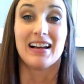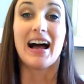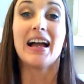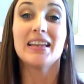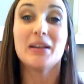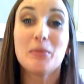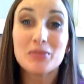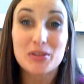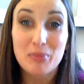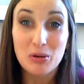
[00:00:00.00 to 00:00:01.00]
I am
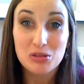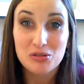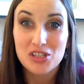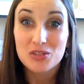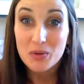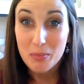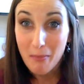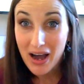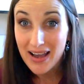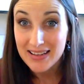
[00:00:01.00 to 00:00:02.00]
supposed to, just with
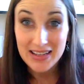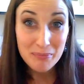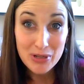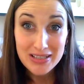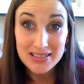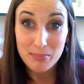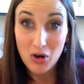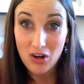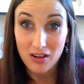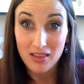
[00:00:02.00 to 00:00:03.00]
mine, and I'm pretty
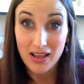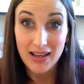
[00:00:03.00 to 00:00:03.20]
small,